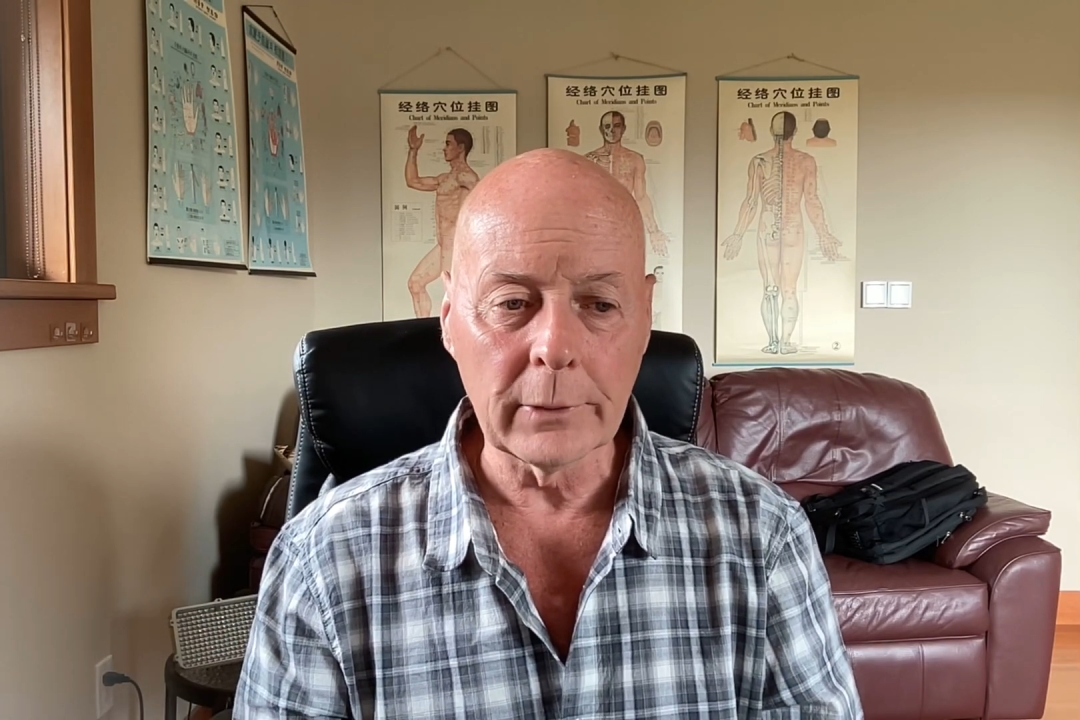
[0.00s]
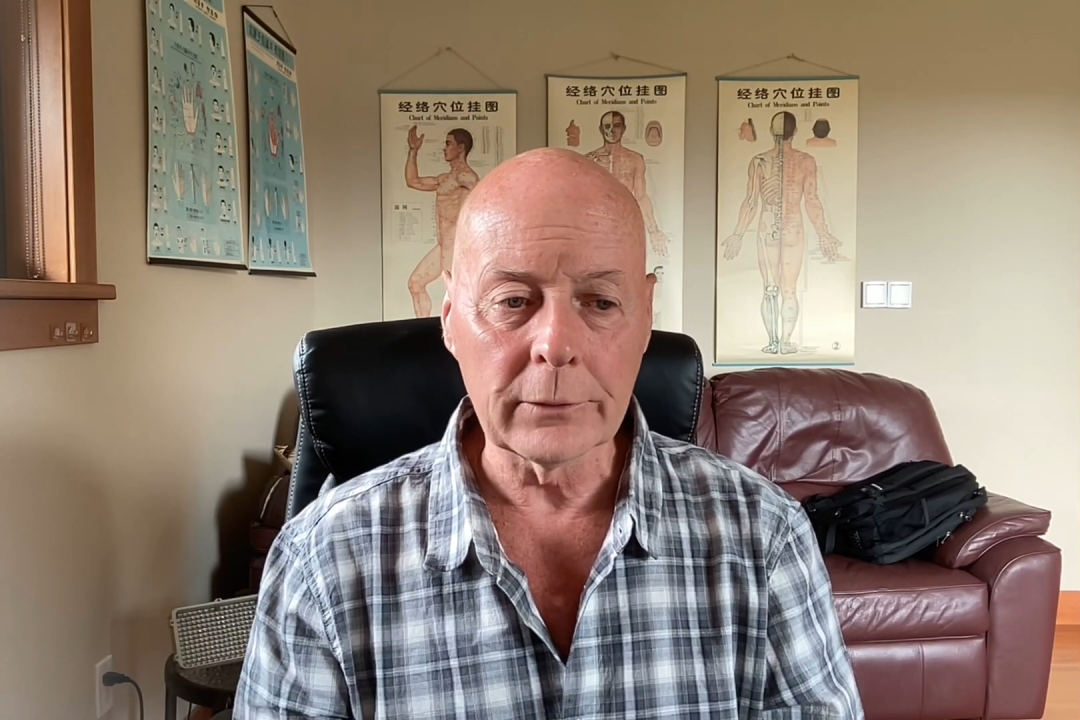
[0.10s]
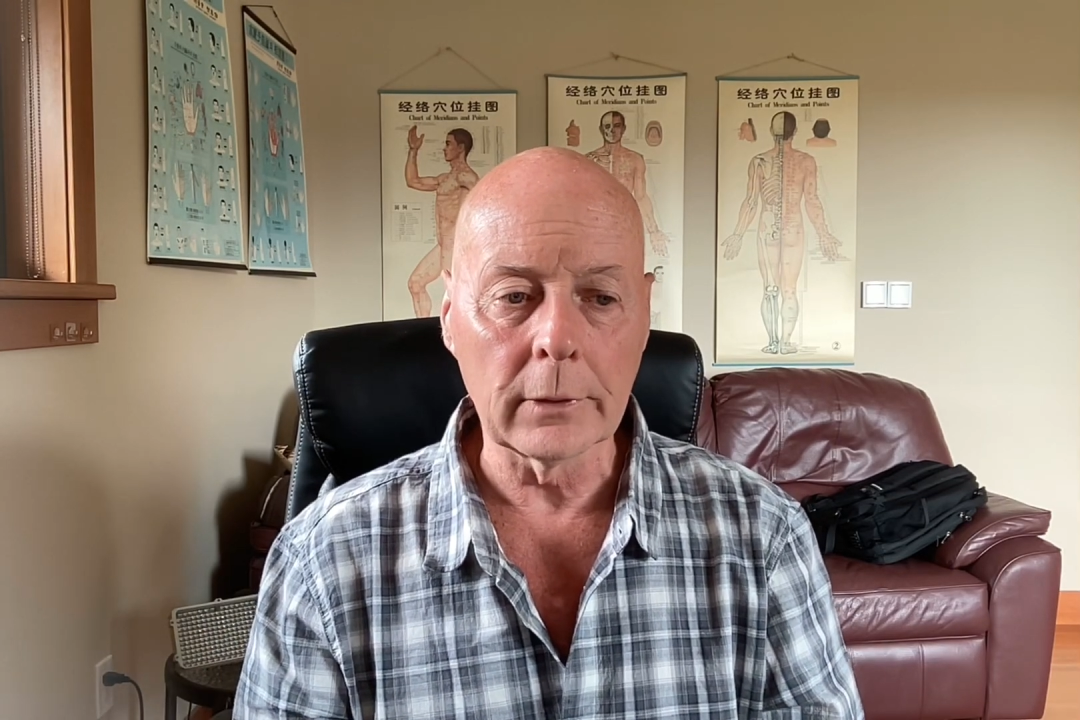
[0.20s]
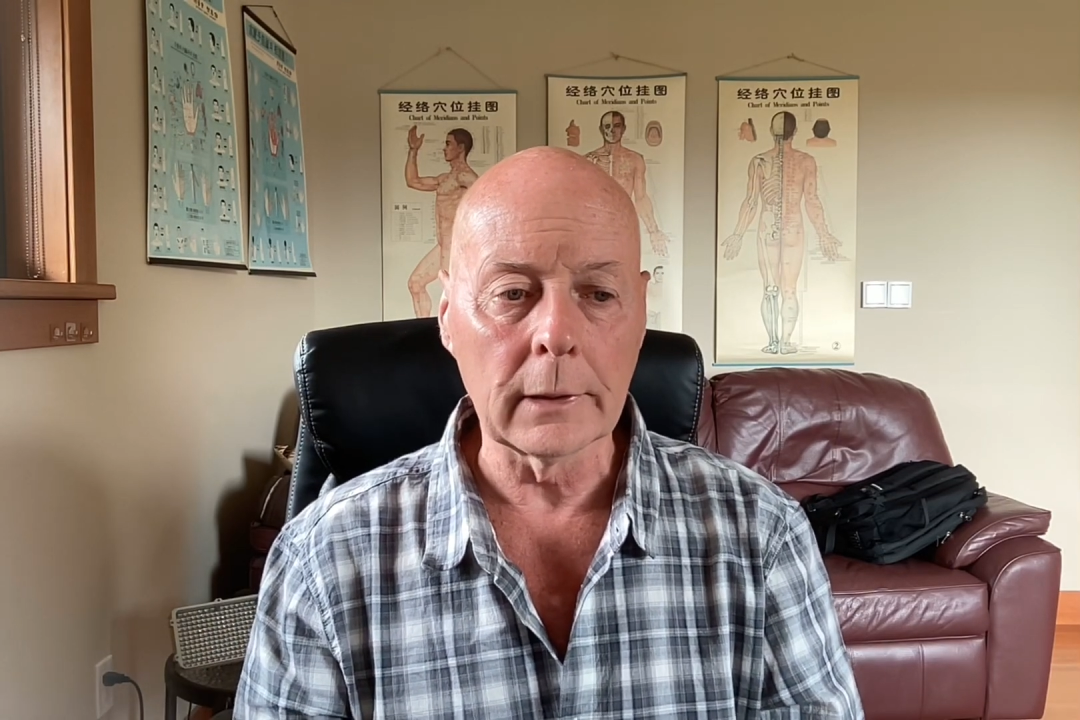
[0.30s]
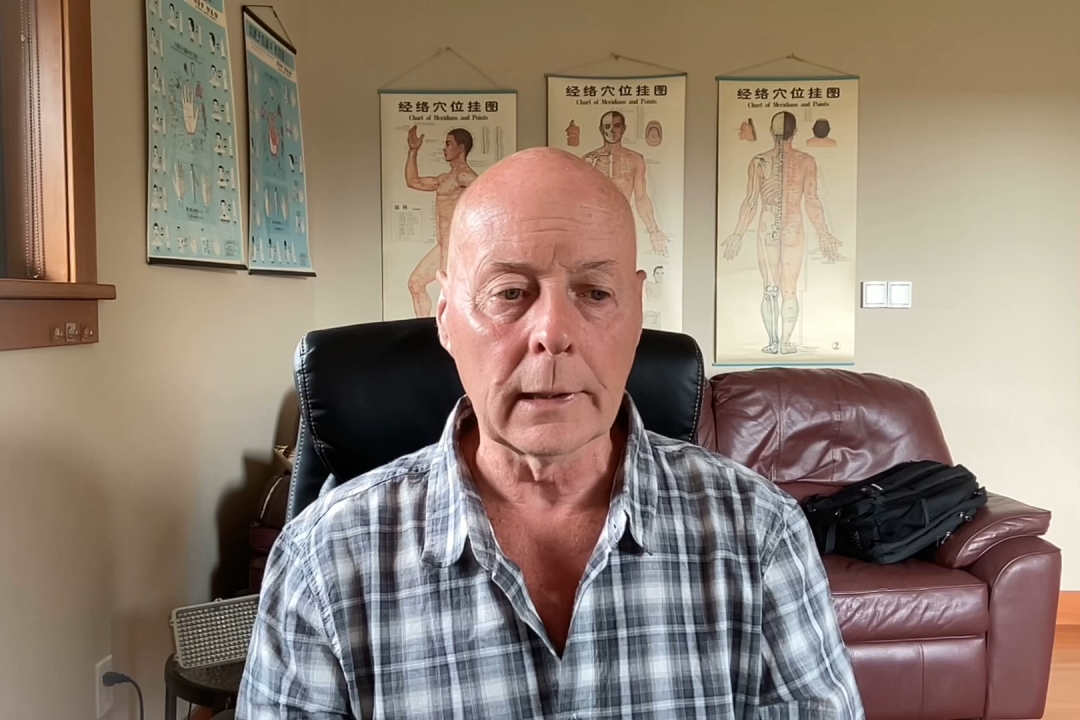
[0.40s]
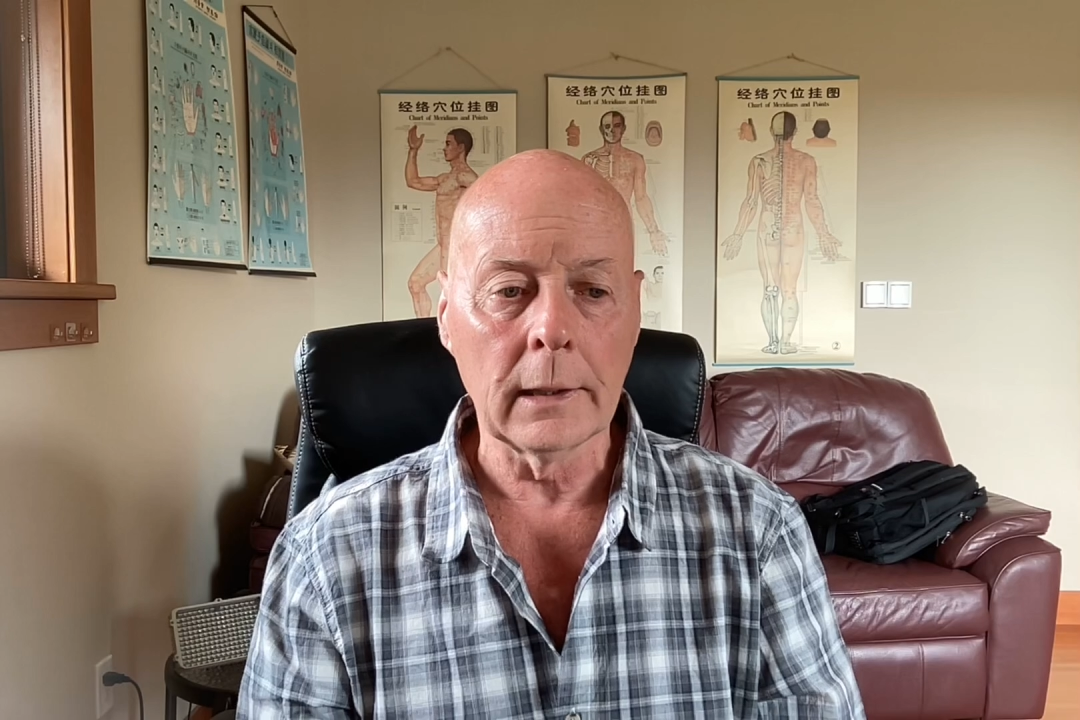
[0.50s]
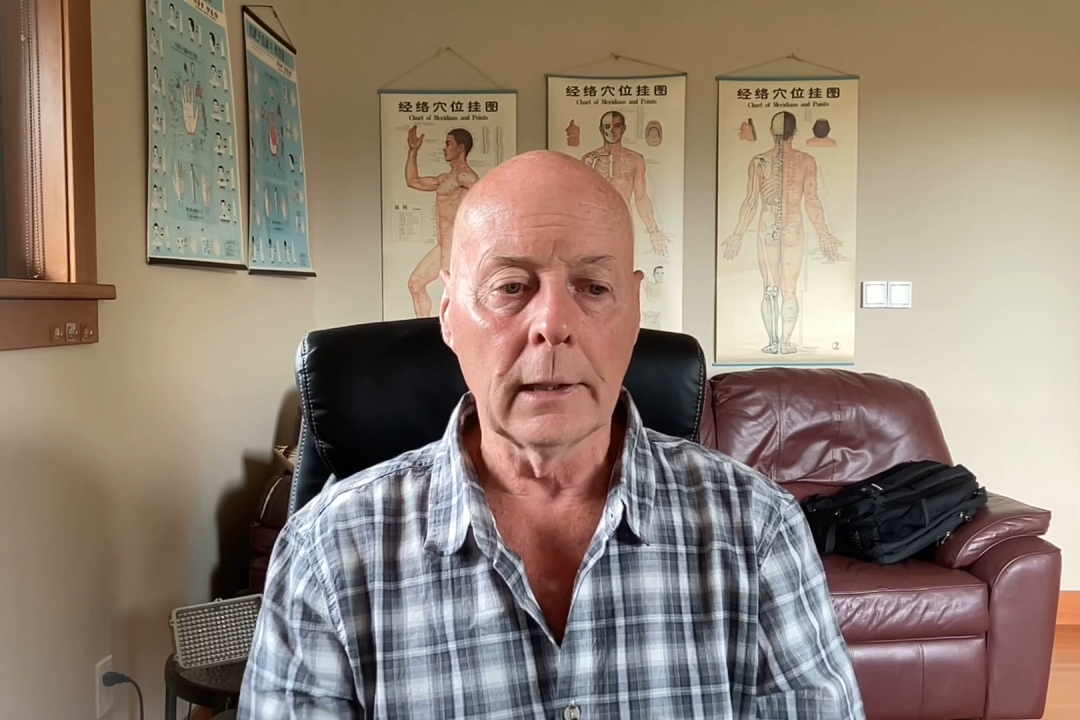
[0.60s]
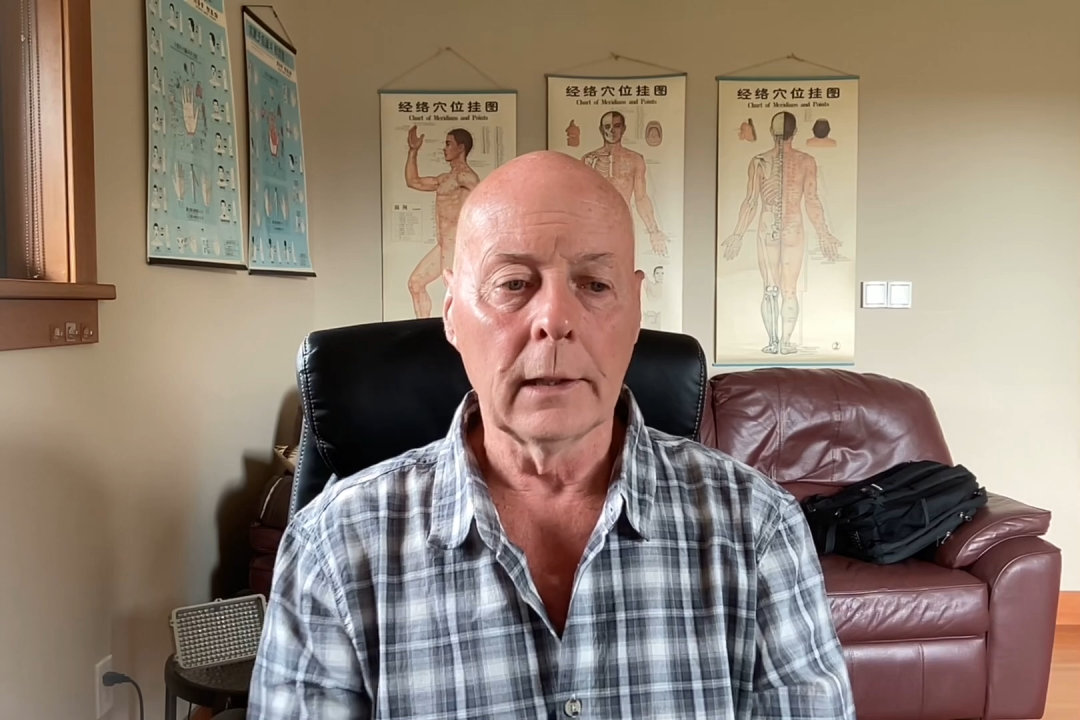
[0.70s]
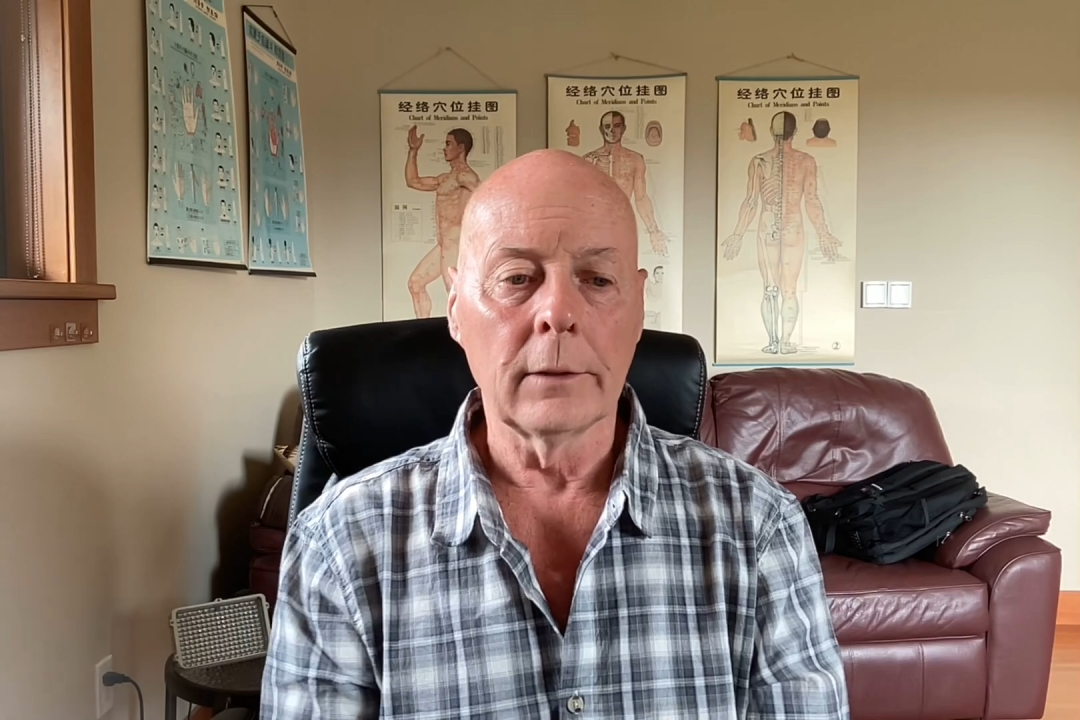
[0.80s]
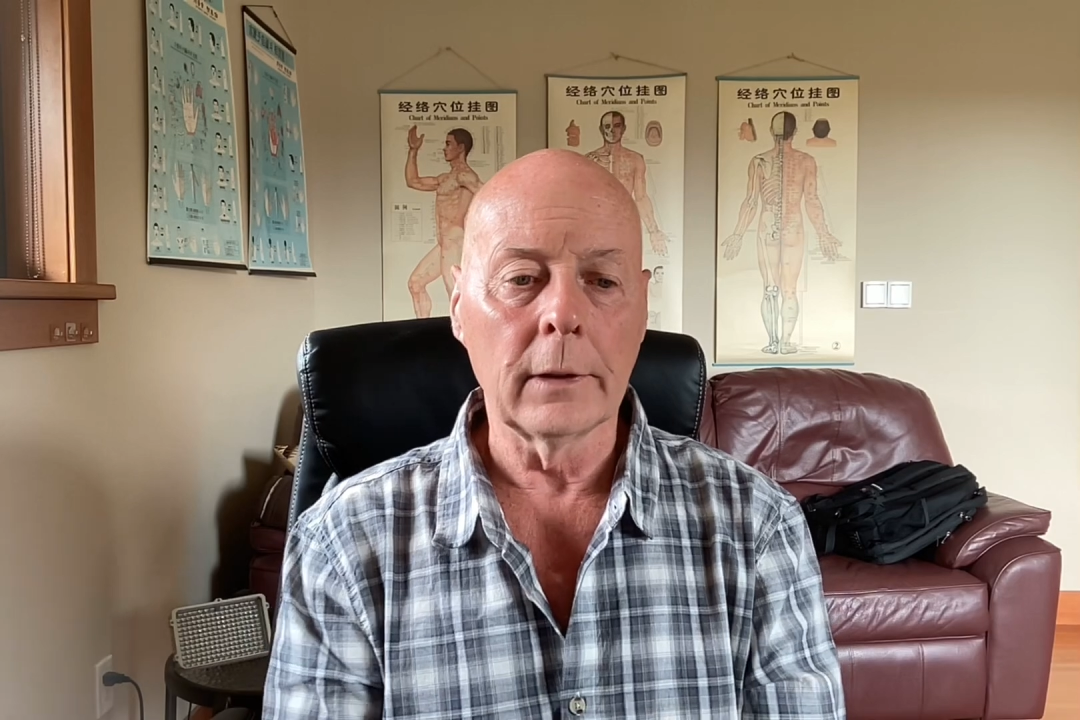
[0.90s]
recently
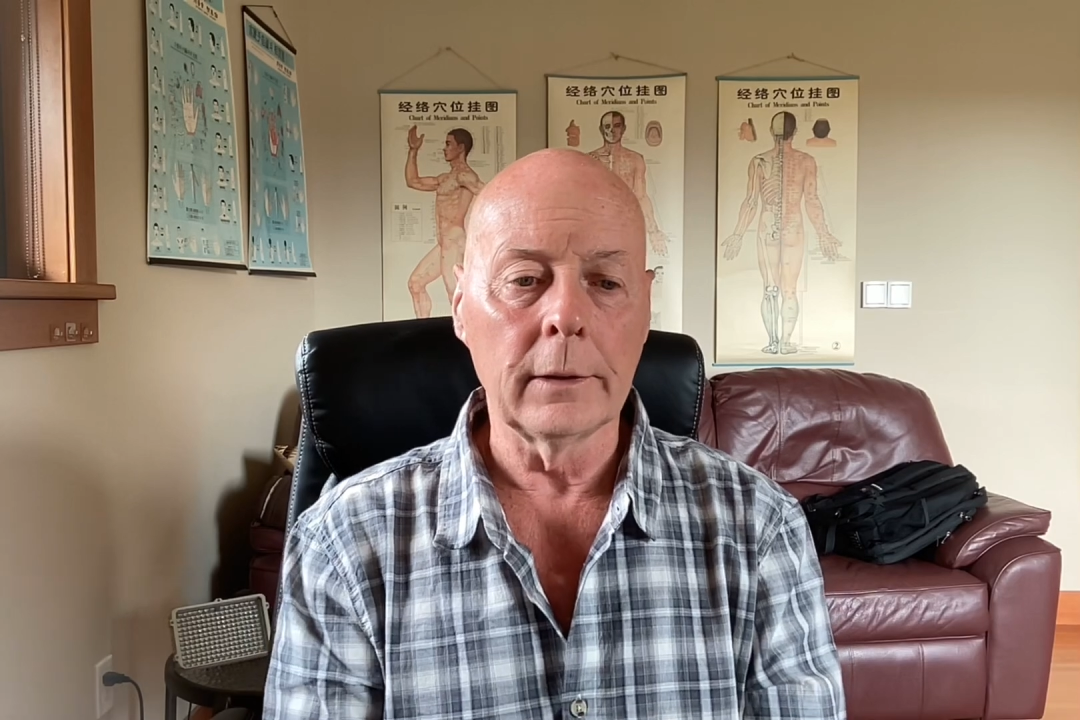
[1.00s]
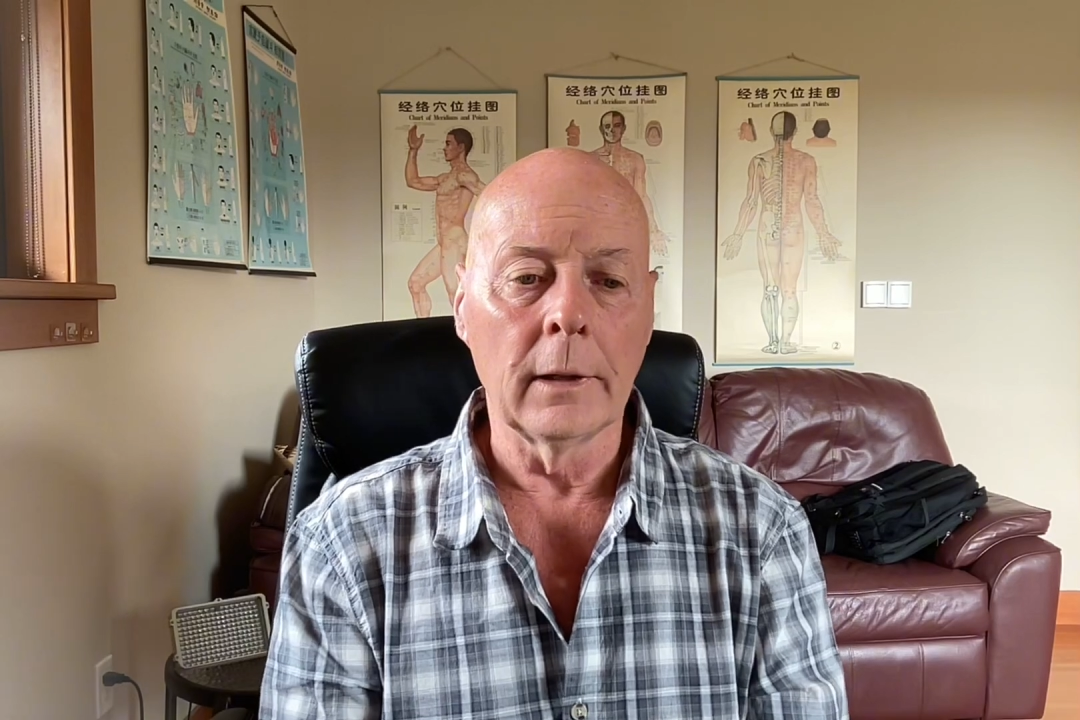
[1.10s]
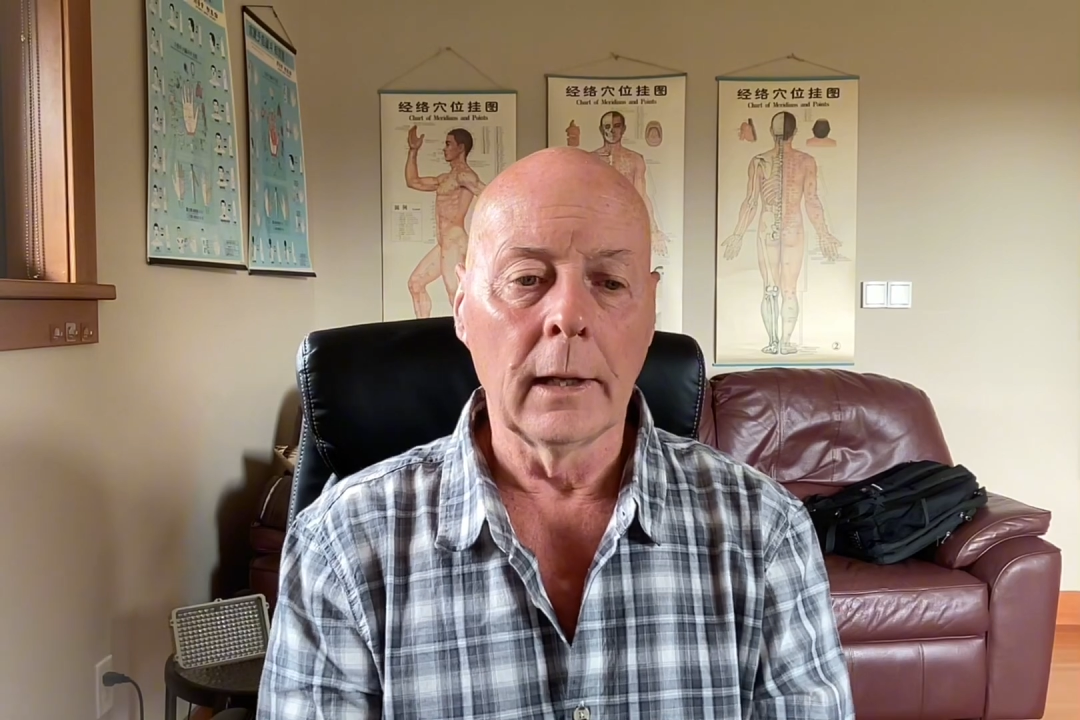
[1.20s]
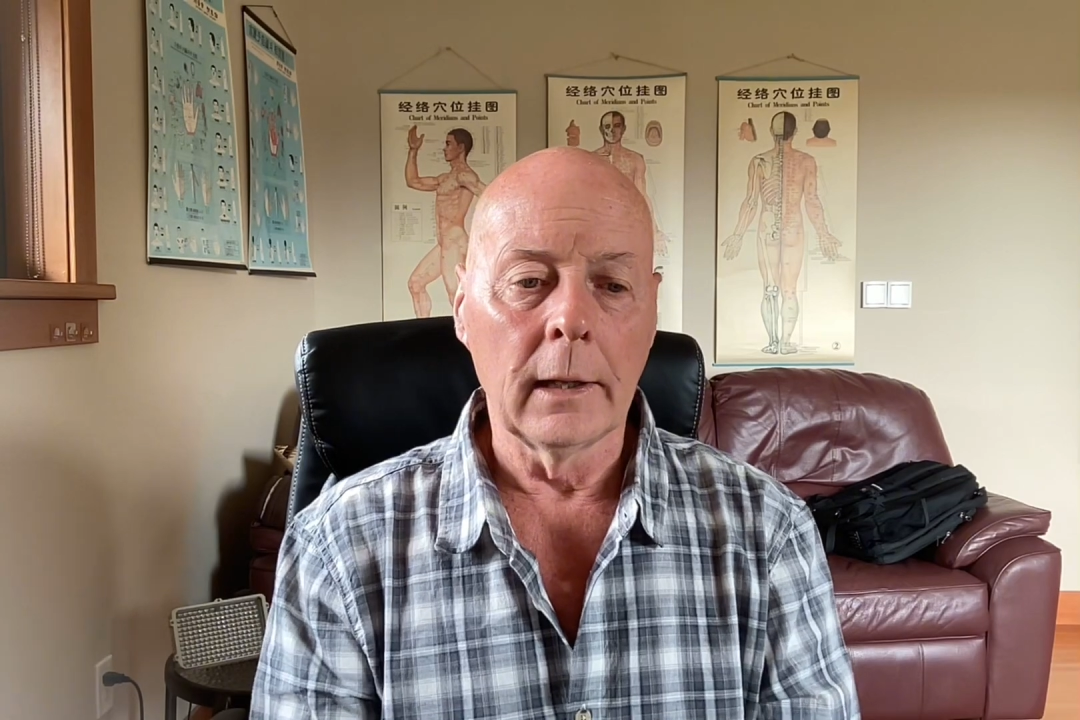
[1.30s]
that